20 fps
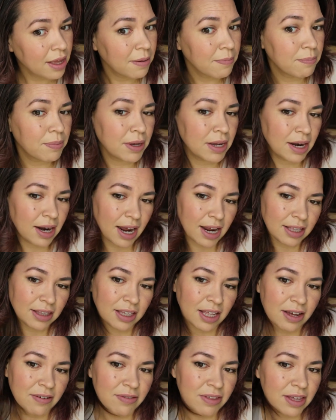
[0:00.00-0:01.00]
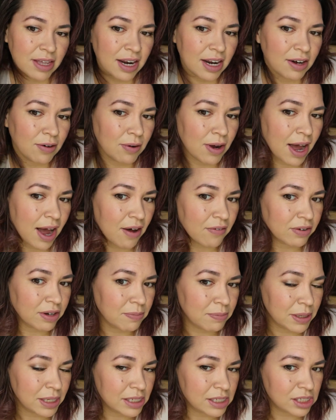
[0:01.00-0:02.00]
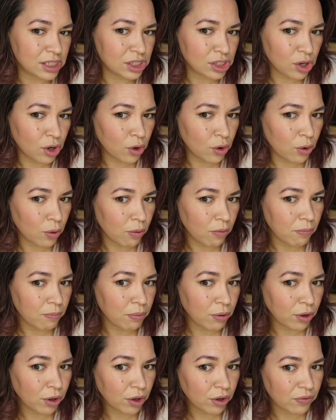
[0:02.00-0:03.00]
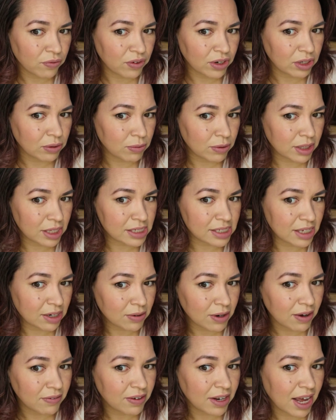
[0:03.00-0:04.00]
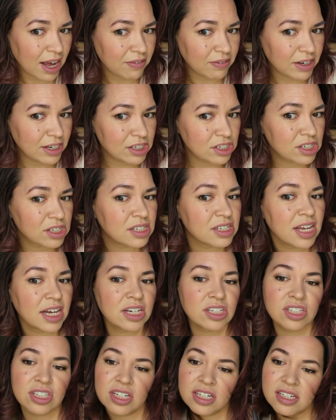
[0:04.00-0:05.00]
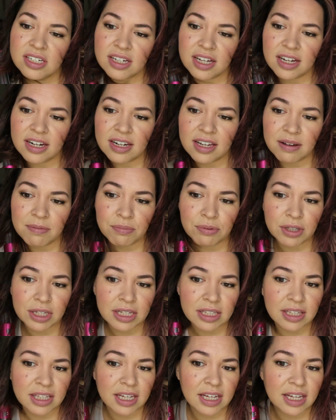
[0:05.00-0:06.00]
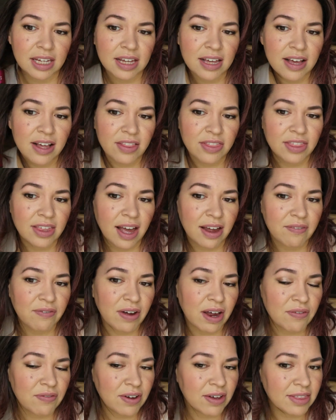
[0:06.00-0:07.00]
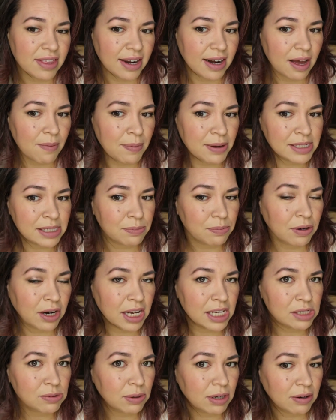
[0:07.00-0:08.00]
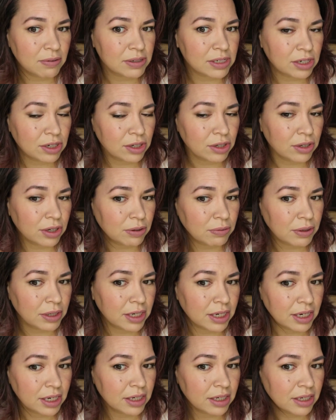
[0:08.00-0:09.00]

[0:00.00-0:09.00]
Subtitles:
But I love that I don't have to be so perfect with this. I don't have to have each section done completely. I found that out by surprise when I was in a hurry one day.